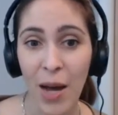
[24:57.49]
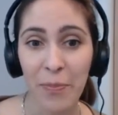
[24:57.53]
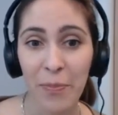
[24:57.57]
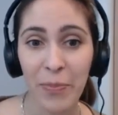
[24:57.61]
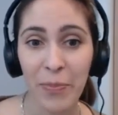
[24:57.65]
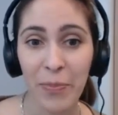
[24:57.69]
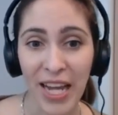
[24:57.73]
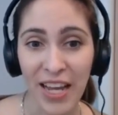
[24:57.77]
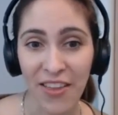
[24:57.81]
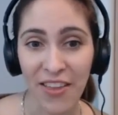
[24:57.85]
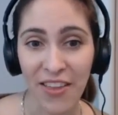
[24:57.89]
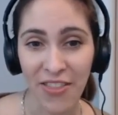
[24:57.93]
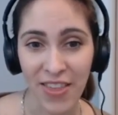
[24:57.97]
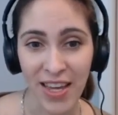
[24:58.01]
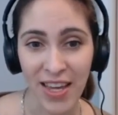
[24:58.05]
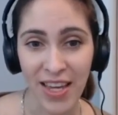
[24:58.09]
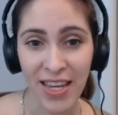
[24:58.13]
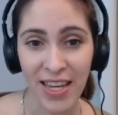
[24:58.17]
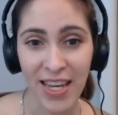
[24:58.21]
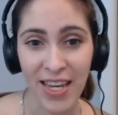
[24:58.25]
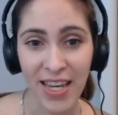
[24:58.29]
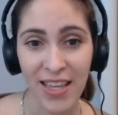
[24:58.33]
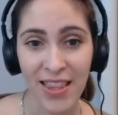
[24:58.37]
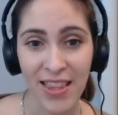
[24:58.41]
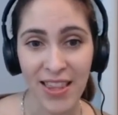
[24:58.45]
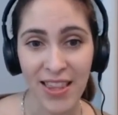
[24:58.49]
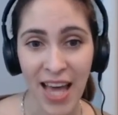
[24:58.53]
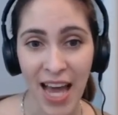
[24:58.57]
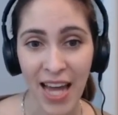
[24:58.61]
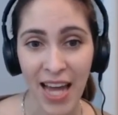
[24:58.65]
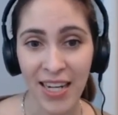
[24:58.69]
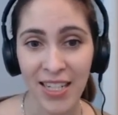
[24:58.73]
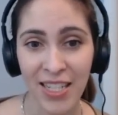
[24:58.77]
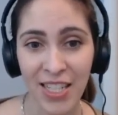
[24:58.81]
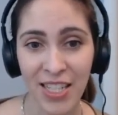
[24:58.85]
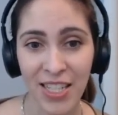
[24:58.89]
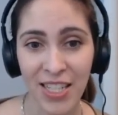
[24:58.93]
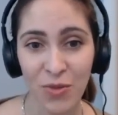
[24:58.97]
But I think that
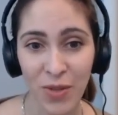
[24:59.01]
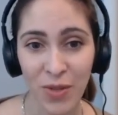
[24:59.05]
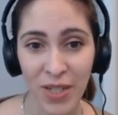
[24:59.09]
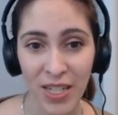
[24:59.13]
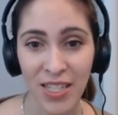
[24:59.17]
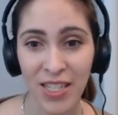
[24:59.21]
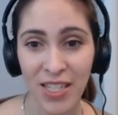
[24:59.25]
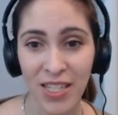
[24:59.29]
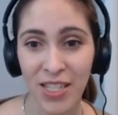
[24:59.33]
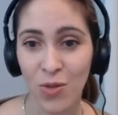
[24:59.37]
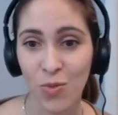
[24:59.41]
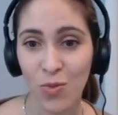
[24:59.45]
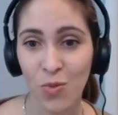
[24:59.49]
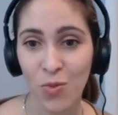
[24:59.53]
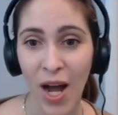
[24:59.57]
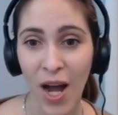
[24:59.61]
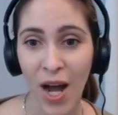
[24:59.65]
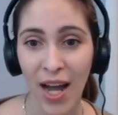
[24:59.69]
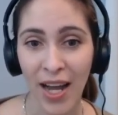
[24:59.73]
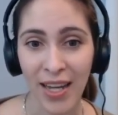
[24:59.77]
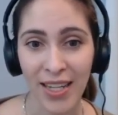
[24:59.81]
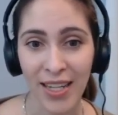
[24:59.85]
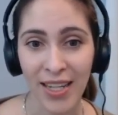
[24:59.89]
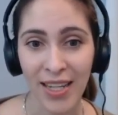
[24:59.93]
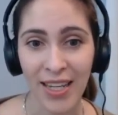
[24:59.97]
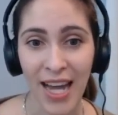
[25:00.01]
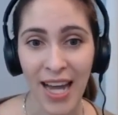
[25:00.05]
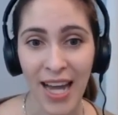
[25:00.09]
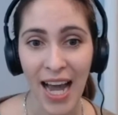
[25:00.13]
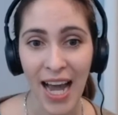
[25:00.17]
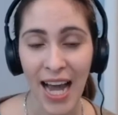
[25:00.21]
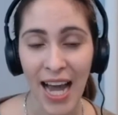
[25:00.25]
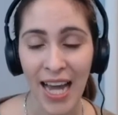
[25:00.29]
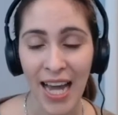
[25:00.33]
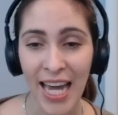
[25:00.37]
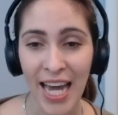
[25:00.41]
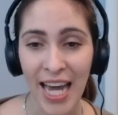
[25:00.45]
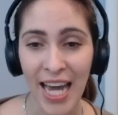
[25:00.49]
is the reason why
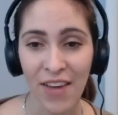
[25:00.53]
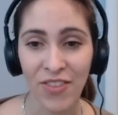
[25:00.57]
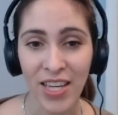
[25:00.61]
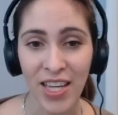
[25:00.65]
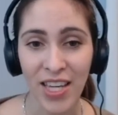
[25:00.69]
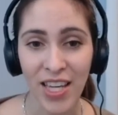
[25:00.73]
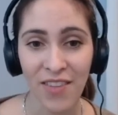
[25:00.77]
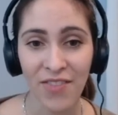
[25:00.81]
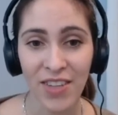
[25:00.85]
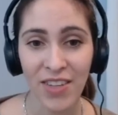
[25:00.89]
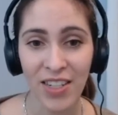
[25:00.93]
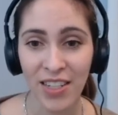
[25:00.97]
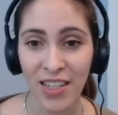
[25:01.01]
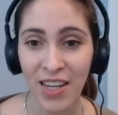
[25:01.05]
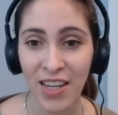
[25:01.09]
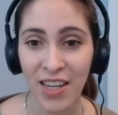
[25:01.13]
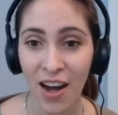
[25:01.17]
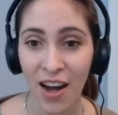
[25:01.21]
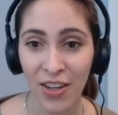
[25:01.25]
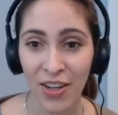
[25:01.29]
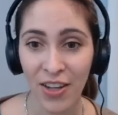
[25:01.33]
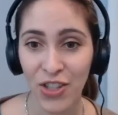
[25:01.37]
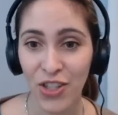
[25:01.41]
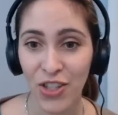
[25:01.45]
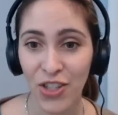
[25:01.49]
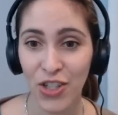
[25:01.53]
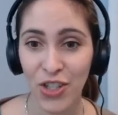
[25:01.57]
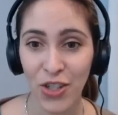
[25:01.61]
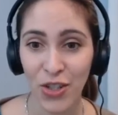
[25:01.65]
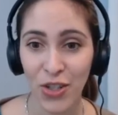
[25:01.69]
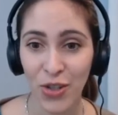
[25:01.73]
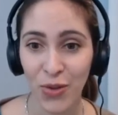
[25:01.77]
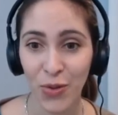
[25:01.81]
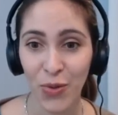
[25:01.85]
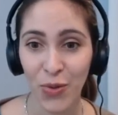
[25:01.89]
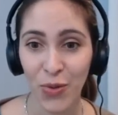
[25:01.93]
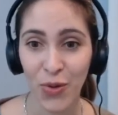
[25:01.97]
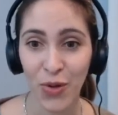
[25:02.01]
I have even gone
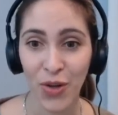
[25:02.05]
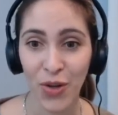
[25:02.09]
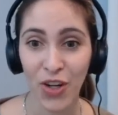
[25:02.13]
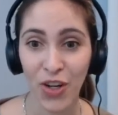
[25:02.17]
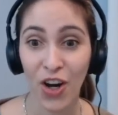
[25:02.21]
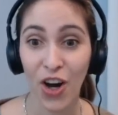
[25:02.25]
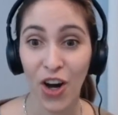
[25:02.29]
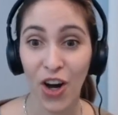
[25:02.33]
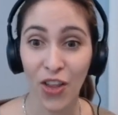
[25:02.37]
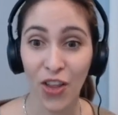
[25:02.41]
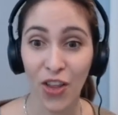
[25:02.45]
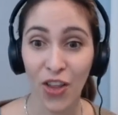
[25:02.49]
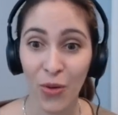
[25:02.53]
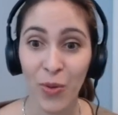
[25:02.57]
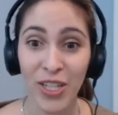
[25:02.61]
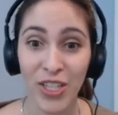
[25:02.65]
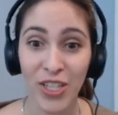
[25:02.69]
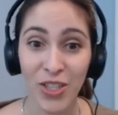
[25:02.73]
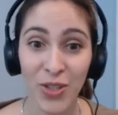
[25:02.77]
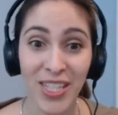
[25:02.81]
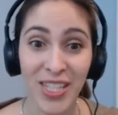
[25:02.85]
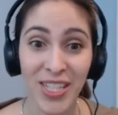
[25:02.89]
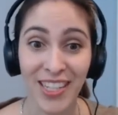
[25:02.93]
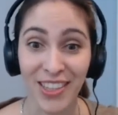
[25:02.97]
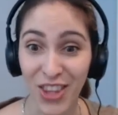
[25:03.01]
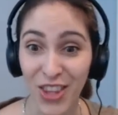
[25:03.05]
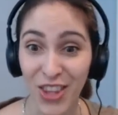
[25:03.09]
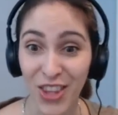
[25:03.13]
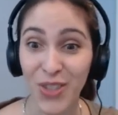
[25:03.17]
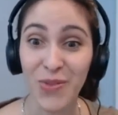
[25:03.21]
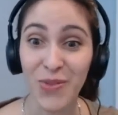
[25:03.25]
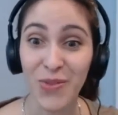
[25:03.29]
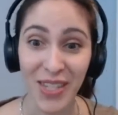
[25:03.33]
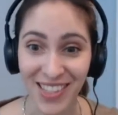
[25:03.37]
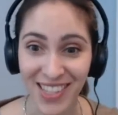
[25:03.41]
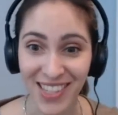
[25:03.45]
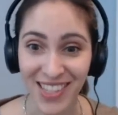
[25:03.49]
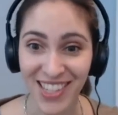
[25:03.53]
to all the way to Saint
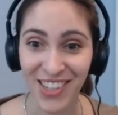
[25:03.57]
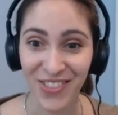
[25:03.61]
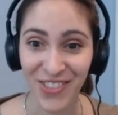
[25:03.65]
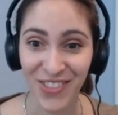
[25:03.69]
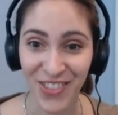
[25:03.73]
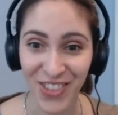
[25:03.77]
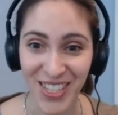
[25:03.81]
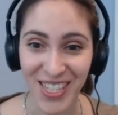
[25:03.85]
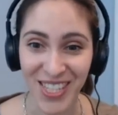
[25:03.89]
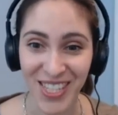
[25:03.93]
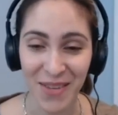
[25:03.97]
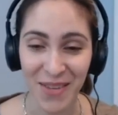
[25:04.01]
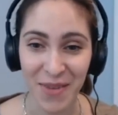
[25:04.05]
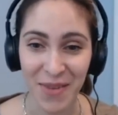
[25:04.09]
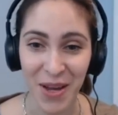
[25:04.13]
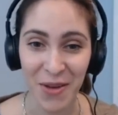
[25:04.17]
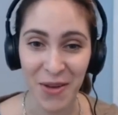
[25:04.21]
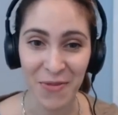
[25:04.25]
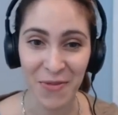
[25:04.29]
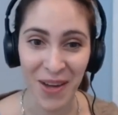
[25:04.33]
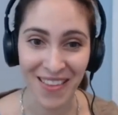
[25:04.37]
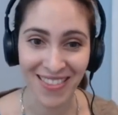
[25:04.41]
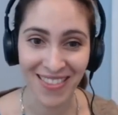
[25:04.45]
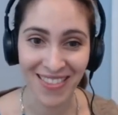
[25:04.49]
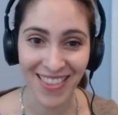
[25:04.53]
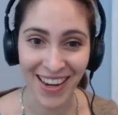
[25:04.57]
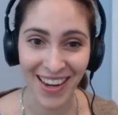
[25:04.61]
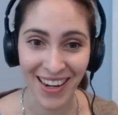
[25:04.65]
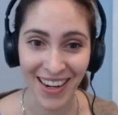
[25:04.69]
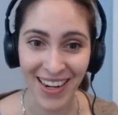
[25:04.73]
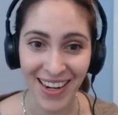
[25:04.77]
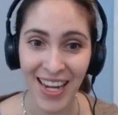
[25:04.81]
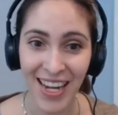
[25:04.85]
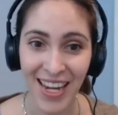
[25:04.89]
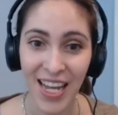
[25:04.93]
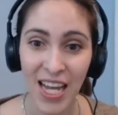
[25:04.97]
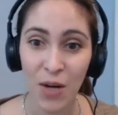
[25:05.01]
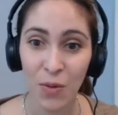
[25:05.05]
Louis. The first time I went
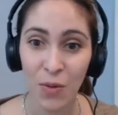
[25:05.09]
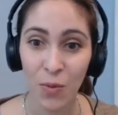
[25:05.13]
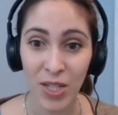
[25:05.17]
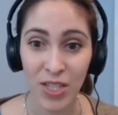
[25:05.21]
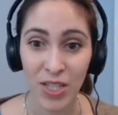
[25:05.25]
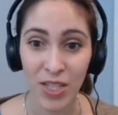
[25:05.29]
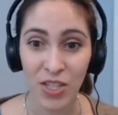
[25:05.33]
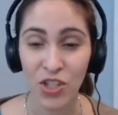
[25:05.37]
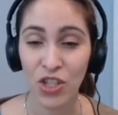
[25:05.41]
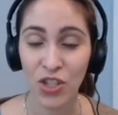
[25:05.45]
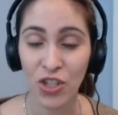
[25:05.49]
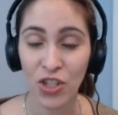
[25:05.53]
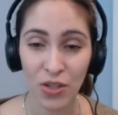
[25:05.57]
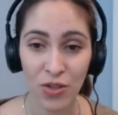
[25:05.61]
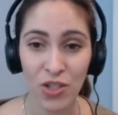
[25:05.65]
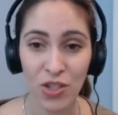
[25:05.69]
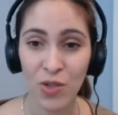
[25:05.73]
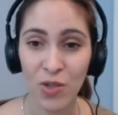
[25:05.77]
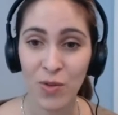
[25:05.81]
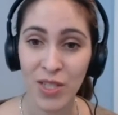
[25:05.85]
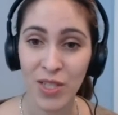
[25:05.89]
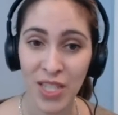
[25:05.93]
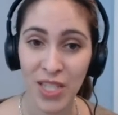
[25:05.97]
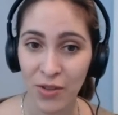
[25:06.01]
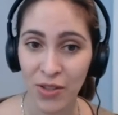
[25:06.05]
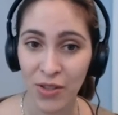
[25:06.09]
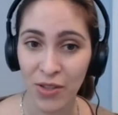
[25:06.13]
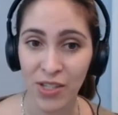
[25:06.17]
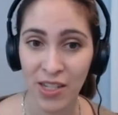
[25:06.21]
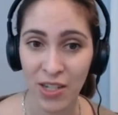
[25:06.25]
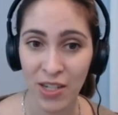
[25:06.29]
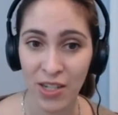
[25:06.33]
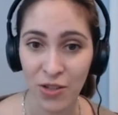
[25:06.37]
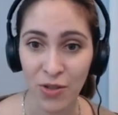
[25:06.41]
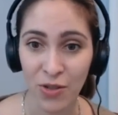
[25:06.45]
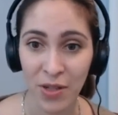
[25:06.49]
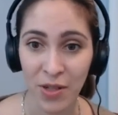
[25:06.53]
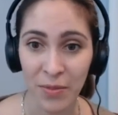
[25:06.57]
there was to go to a Down
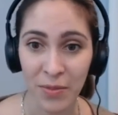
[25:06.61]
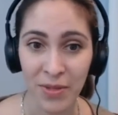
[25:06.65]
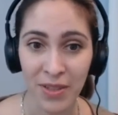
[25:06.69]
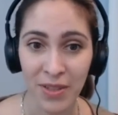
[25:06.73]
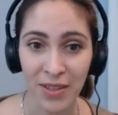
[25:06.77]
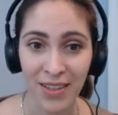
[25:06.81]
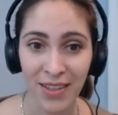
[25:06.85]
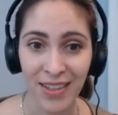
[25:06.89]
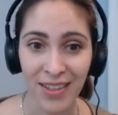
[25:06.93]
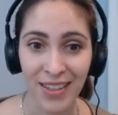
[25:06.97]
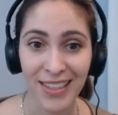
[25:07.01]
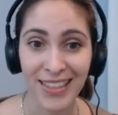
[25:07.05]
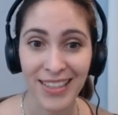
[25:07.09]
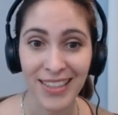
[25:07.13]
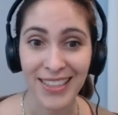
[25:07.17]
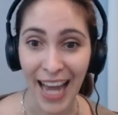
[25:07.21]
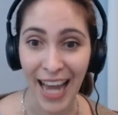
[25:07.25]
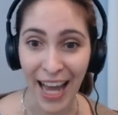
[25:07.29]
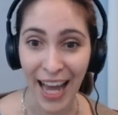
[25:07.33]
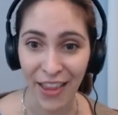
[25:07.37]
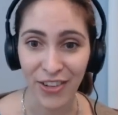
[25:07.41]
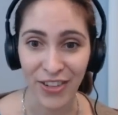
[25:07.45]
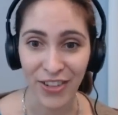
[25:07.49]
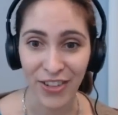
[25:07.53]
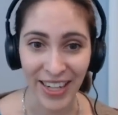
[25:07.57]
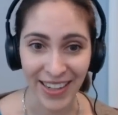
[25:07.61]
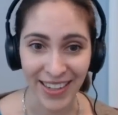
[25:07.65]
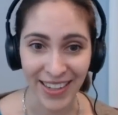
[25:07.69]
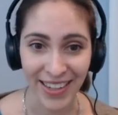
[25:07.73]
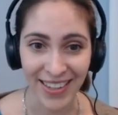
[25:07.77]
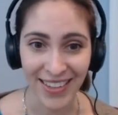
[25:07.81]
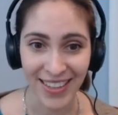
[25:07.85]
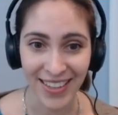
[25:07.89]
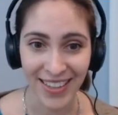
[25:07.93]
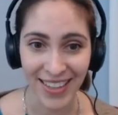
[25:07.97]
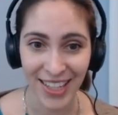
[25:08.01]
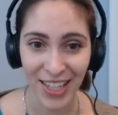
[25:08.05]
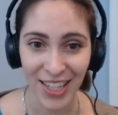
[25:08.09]
syndrome
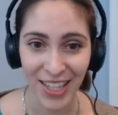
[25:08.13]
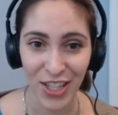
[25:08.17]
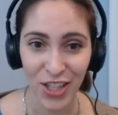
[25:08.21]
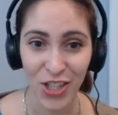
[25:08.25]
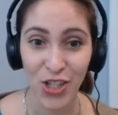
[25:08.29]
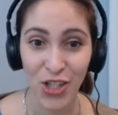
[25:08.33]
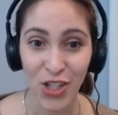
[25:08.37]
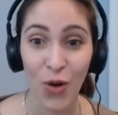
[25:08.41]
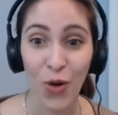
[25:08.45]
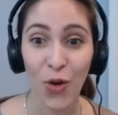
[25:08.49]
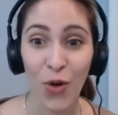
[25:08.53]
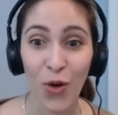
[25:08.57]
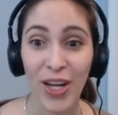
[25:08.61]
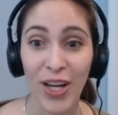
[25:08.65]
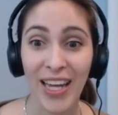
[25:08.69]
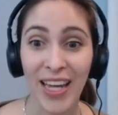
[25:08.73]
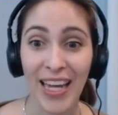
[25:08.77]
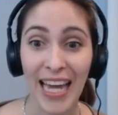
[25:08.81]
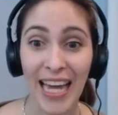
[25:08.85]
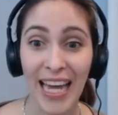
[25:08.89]
gathering. So right.